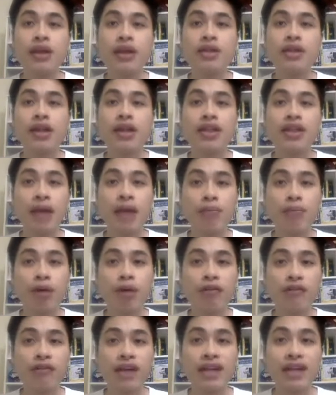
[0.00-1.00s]
the net
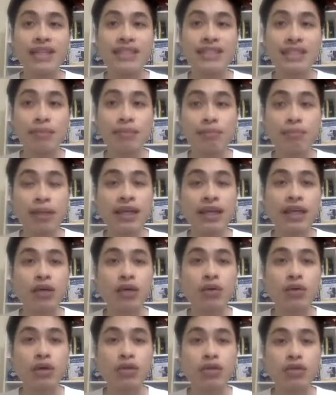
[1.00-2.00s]
profit is simply
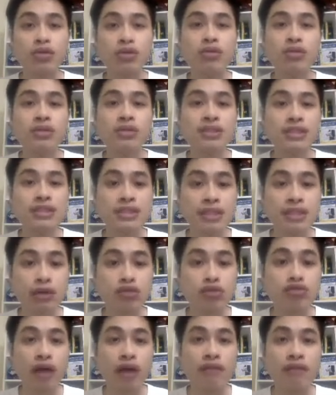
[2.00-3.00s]
equal to
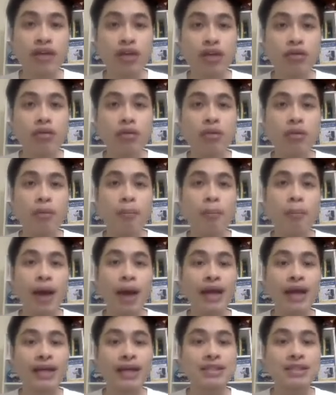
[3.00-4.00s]
sales revenue
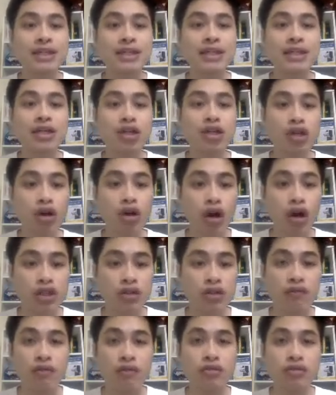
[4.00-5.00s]
minus the cost
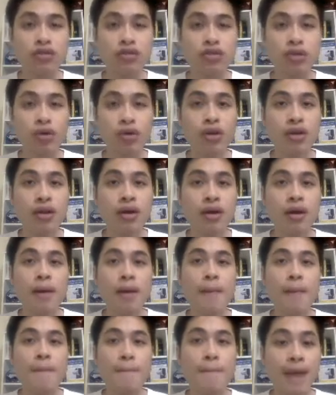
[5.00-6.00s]
of goods sold
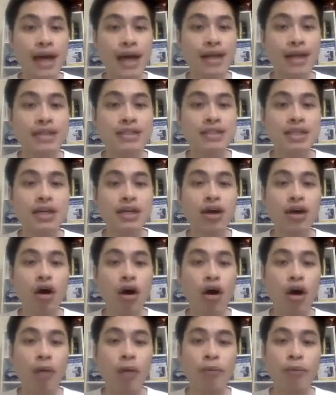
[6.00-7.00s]
minus the
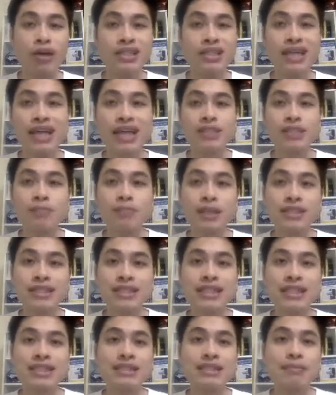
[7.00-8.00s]
operating
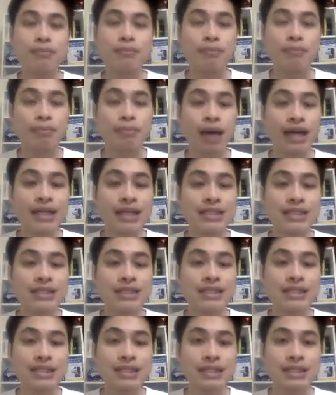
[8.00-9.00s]
expenses
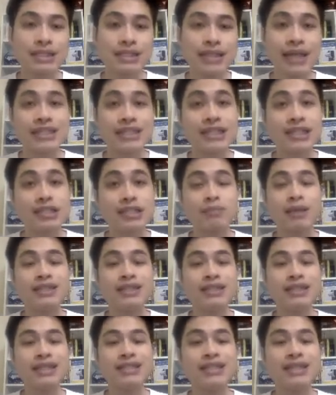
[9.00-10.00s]
minus tax
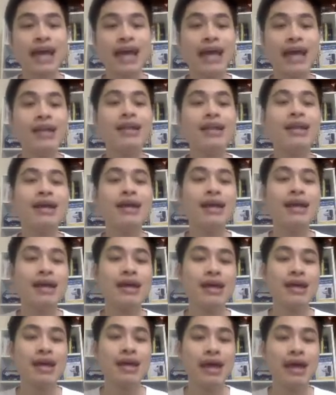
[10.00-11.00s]
expenses and
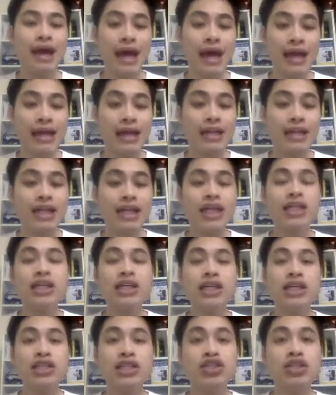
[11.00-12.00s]
adding
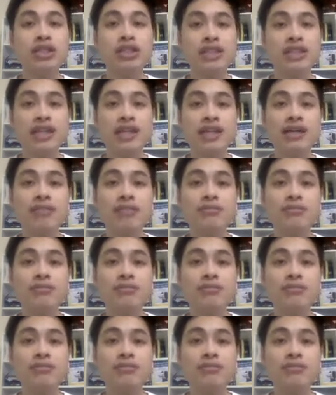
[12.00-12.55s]
the interest income.